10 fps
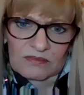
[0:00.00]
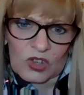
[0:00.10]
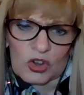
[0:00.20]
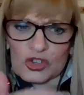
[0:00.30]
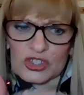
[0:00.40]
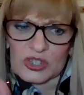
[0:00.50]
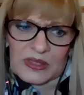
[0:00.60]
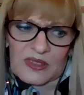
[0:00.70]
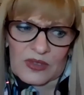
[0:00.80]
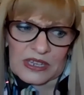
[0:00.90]
or you
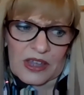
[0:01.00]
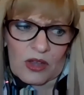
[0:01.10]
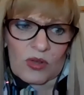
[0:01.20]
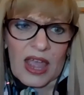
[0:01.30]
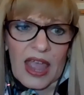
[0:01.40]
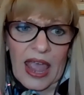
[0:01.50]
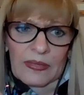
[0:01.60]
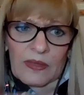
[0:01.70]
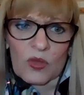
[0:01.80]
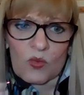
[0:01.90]
submit the video,
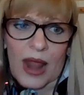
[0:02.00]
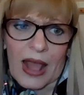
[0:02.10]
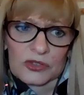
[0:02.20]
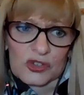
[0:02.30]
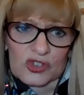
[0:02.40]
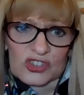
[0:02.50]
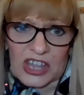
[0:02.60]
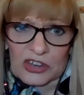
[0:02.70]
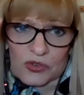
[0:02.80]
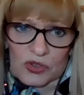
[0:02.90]
and then the rounds are
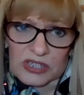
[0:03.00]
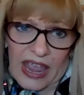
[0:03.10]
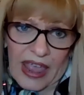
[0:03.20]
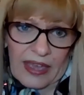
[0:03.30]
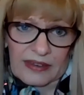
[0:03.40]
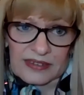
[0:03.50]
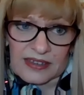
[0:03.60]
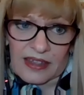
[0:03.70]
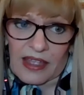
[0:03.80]
scheduled and